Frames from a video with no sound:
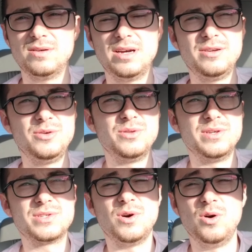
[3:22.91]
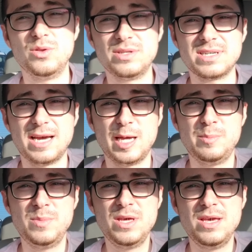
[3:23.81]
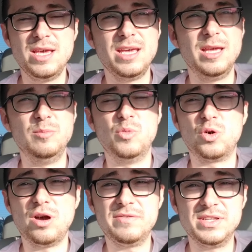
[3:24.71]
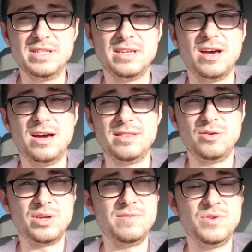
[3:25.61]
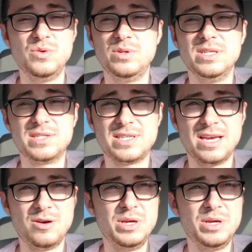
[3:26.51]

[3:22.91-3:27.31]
I do this all the time, and more often than not they'll give you a discount,